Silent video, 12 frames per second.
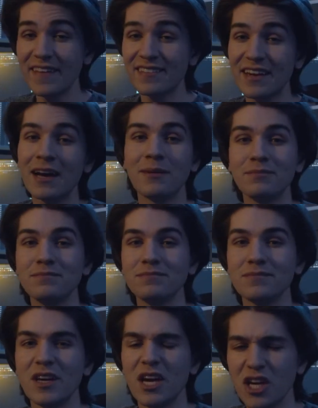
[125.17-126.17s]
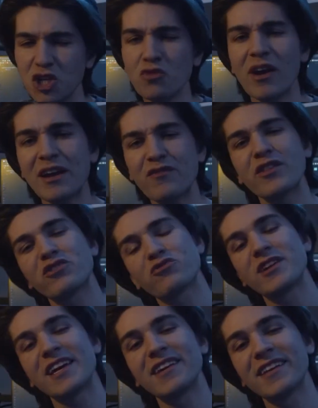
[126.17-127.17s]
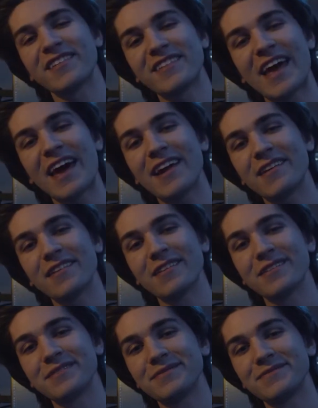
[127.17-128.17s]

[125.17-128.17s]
listen up. You ready for this ridiculous stat? This